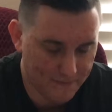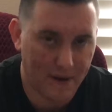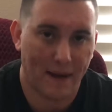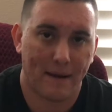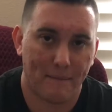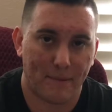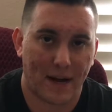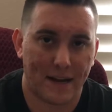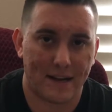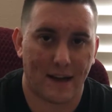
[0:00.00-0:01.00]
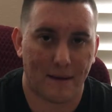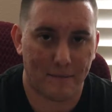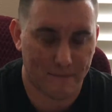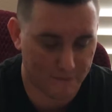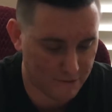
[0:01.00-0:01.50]
my body
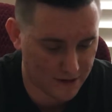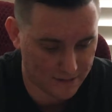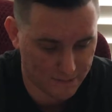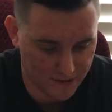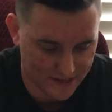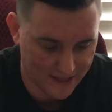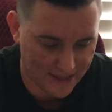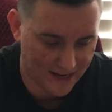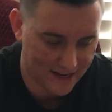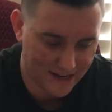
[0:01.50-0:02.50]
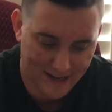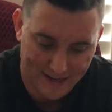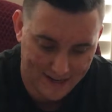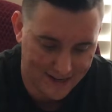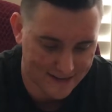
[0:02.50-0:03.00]
type would per se that
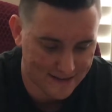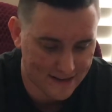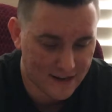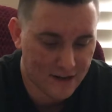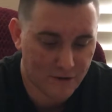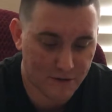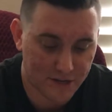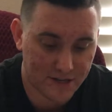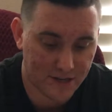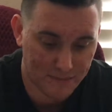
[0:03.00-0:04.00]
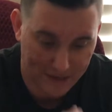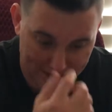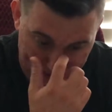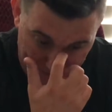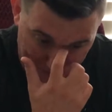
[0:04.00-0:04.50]
it needs, which is good
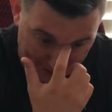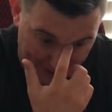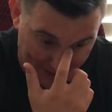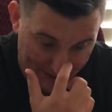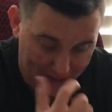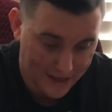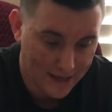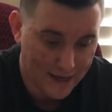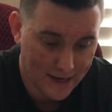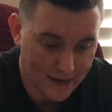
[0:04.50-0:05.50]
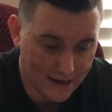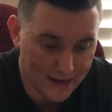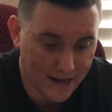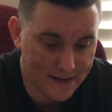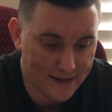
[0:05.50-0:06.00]
because I'm burning
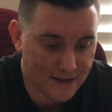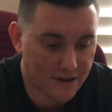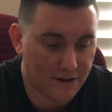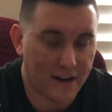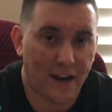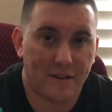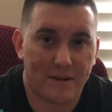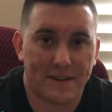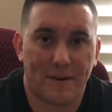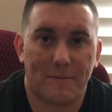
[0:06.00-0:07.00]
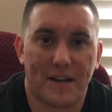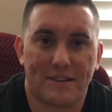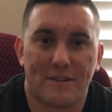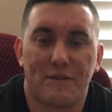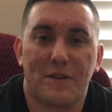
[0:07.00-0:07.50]
1,800 calories at
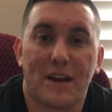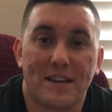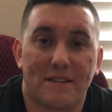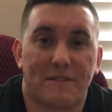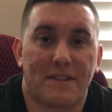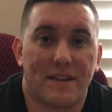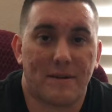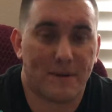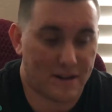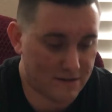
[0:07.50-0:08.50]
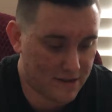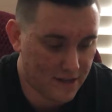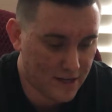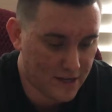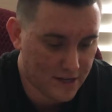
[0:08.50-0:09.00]
rest. So if you guys ever think about
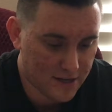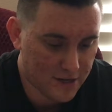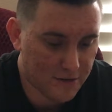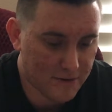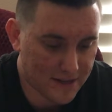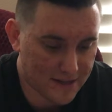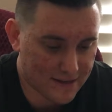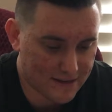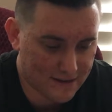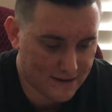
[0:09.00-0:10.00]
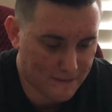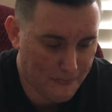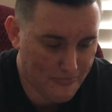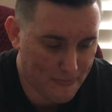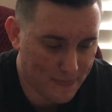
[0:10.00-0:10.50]
doing this,
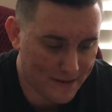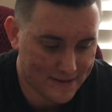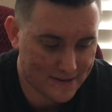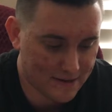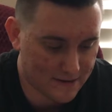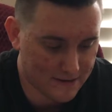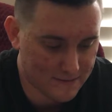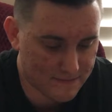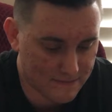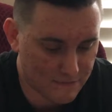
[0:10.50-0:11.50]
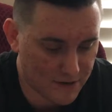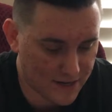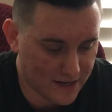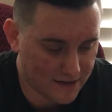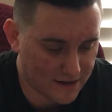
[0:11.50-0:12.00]
this is a
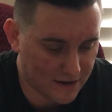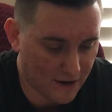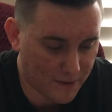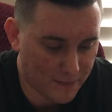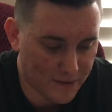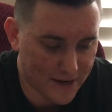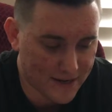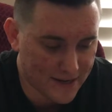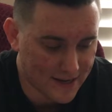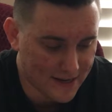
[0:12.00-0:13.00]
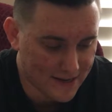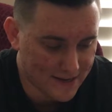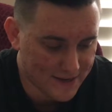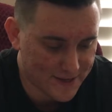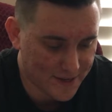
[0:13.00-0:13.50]
really good starting point.
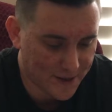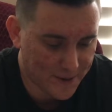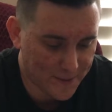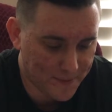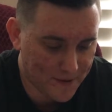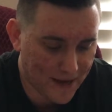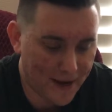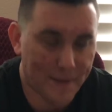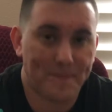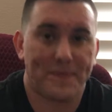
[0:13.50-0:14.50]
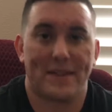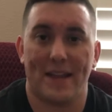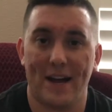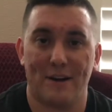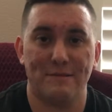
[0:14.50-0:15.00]
So yeah,
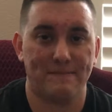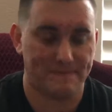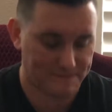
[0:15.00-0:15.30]
now